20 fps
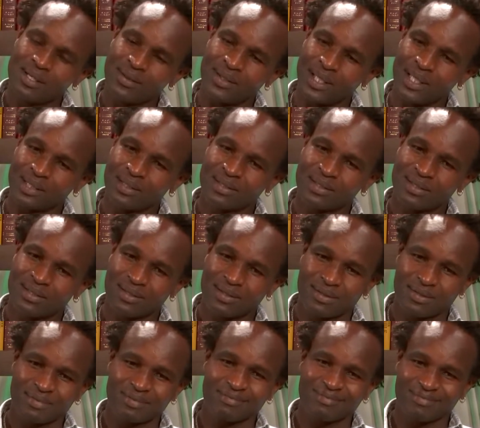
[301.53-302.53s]
that,
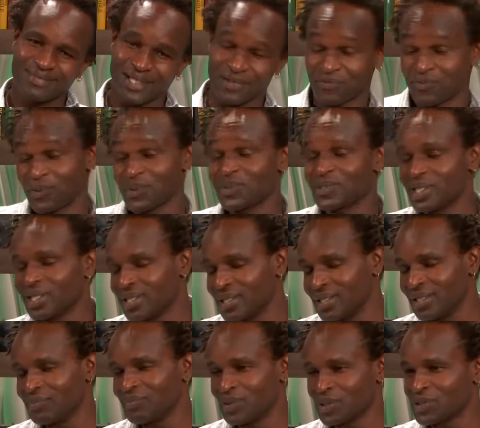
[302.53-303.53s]
unfortunately,
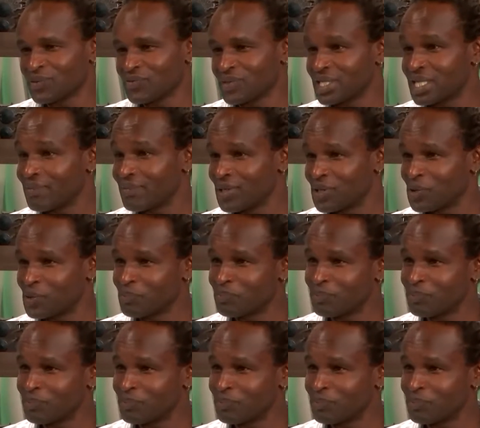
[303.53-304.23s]
most of the time I don't